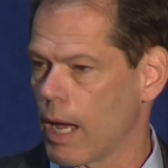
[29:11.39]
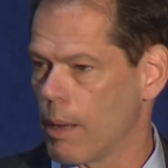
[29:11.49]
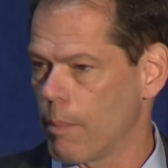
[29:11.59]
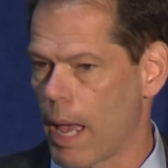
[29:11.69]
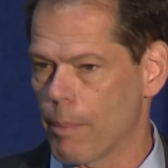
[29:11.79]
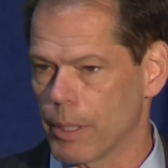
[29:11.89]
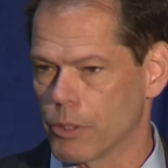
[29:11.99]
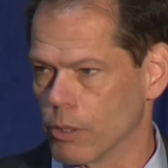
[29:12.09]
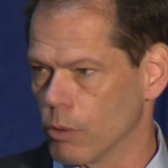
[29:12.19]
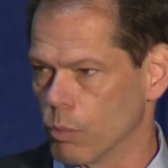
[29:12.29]
I'm happy
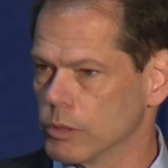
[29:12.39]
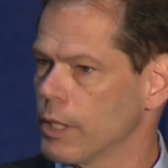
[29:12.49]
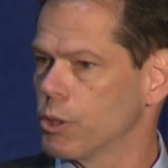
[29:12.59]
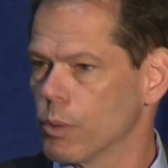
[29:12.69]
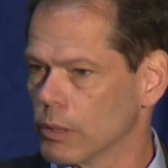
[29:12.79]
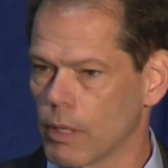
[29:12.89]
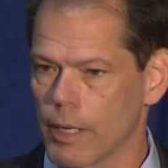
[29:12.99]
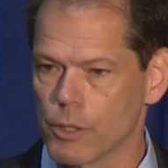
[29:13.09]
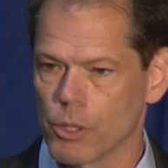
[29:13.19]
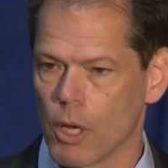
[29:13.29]
to release you to
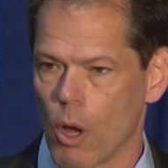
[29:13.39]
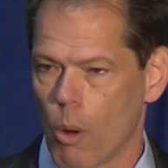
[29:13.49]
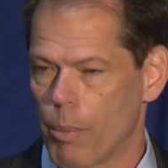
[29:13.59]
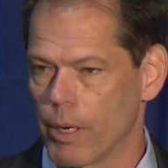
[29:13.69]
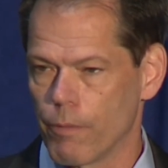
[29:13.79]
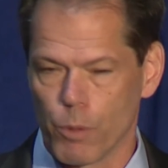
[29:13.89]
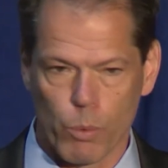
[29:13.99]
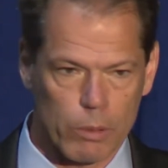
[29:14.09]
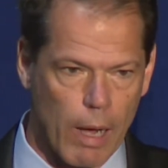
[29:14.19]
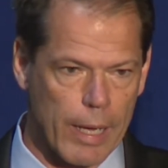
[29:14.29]
lunch, but if you
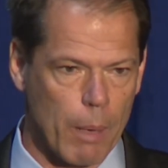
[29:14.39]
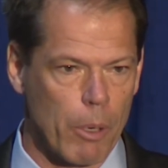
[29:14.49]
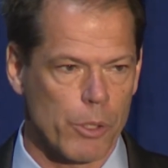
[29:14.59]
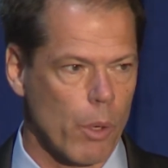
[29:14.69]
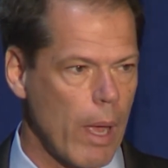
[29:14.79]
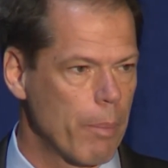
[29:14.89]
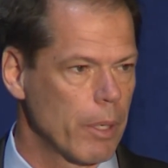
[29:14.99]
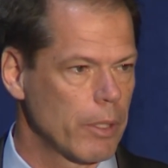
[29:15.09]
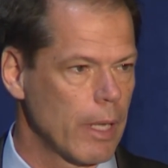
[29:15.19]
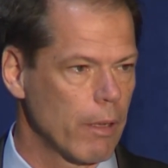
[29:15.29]
would like, I'm also happy
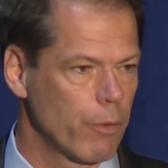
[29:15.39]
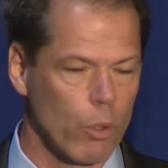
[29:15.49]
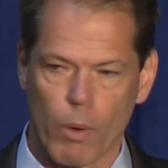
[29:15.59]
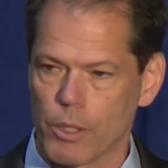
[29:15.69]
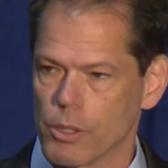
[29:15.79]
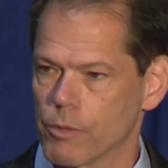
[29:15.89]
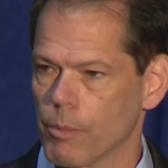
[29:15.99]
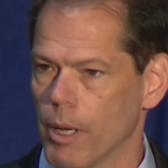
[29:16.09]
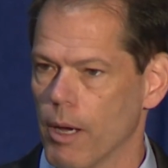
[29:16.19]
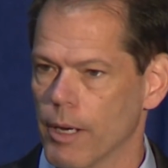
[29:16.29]
to take a few questions
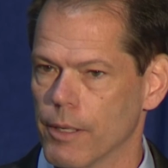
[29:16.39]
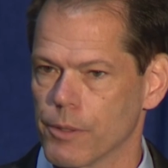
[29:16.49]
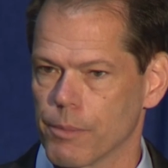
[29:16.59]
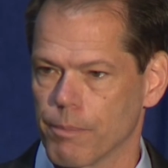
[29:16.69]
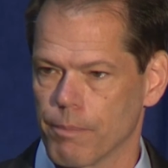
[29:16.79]
from the audience.